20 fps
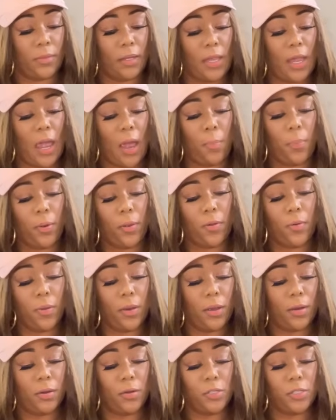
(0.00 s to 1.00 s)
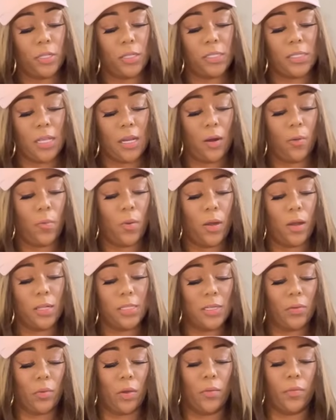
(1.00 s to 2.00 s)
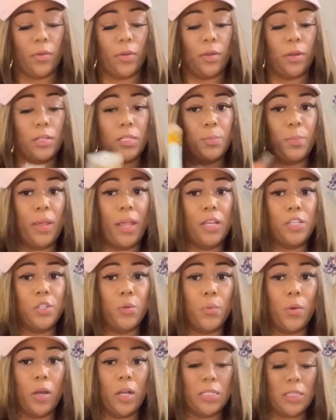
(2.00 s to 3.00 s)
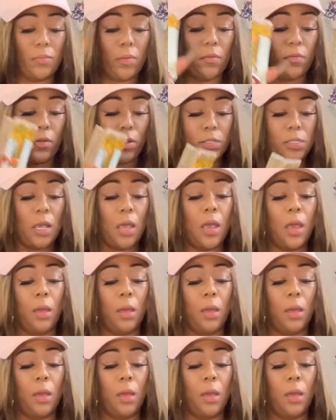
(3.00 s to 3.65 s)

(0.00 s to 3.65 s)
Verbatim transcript: Capricorn energy. Ten of Wands in reverse. Page of Wands in reverse.